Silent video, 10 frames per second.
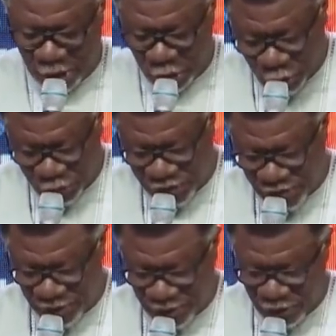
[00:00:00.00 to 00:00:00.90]
he
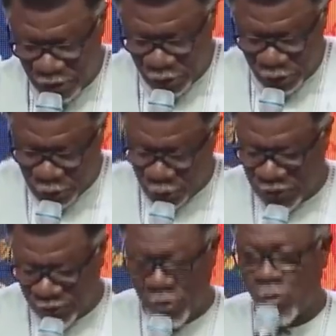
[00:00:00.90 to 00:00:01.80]
looked
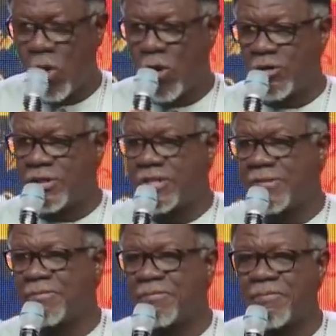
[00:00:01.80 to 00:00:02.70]
to the reward.